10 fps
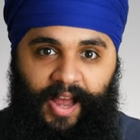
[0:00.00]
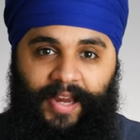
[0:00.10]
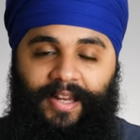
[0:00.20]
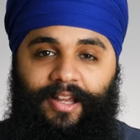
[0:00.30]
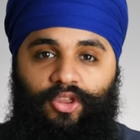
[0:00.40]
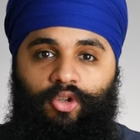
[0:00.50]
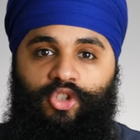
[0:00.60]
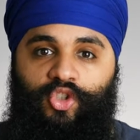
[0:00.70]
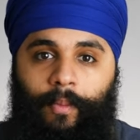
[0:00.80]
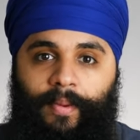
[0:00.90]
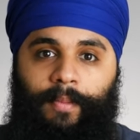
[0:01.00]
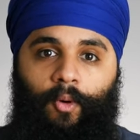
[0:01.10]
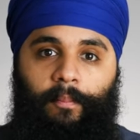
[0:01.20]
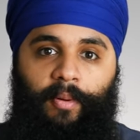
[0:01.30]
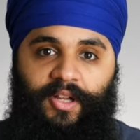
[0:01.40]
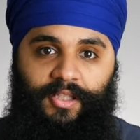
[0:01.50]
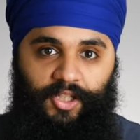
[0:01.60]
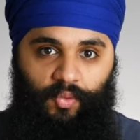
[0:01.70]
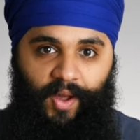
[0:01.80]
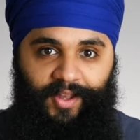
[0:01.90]
I can get through so many more books
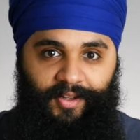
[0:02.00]
this way.